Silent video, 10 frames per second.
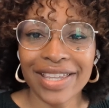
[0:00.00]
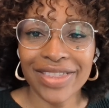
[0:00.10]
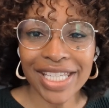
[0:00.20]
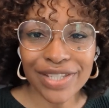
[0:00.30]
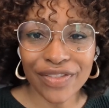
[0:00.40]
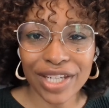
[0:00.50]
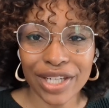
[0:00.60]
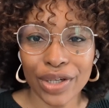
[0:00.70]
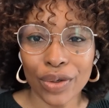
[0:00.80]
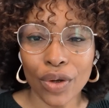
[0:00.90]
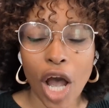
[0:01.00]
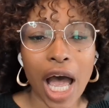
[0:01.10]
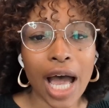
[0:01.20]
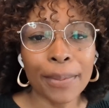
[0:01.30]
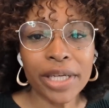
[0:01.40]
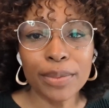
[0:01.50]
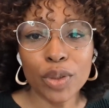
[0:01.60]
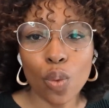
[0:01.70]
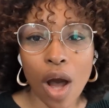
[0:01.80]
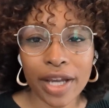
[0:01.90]
In this video, I'm going to be
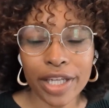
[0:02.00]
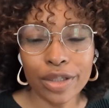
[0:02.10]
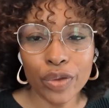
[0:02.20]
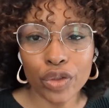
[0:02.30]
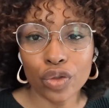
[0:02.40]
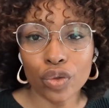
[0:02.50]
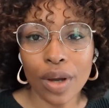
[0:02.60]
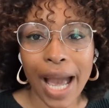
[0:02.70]
walking you through